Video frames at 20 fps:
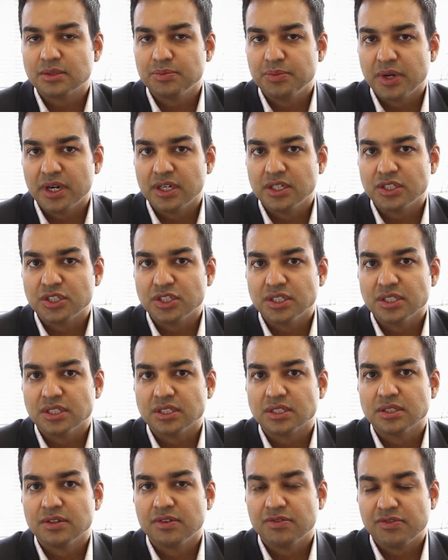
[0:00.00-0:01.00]
marriage
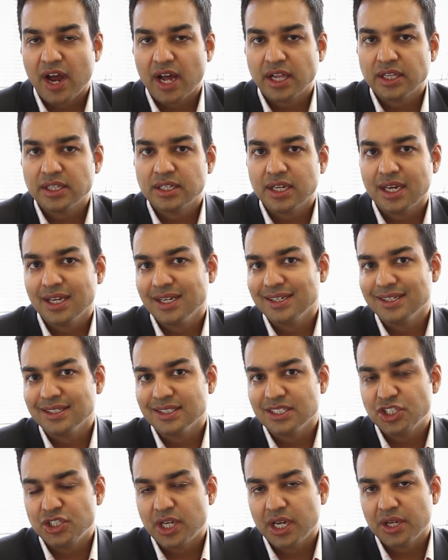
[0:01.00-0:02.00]
is valid and it is
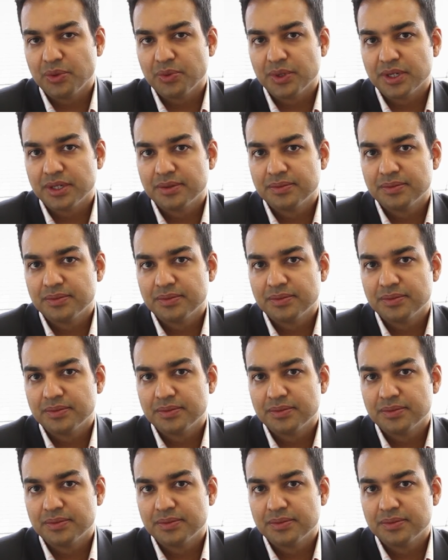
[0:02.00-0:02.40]
genuine.